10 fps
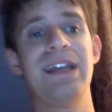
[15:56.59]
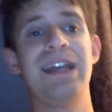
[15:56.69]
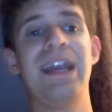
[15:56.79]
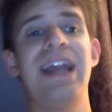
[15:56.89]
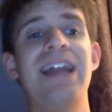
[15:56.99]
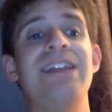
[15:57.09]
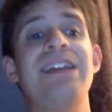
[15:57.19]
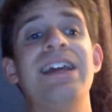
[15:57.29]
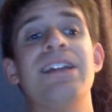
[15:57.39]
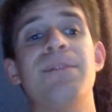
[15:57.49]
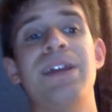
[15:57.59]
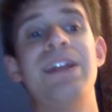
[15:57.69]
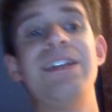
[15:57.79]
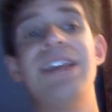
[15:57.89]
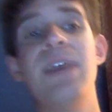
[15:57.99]
and he ended up
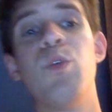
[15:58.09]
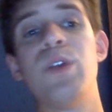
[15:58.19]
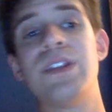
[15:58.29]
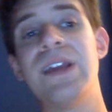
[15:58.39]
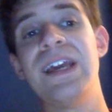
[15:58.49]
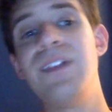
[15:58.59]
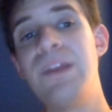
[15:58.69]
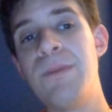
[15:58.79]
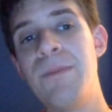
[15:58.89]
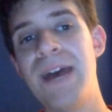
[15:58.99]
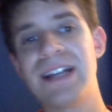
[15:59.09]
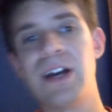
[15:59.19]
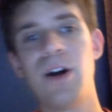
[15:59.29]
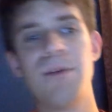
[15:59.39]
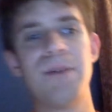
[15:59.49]
hitting Gable with a leaping back
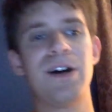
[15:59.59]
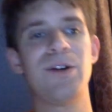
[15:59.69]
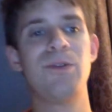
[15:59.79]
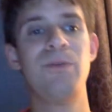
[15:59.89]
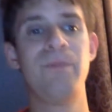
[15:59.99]
elbow.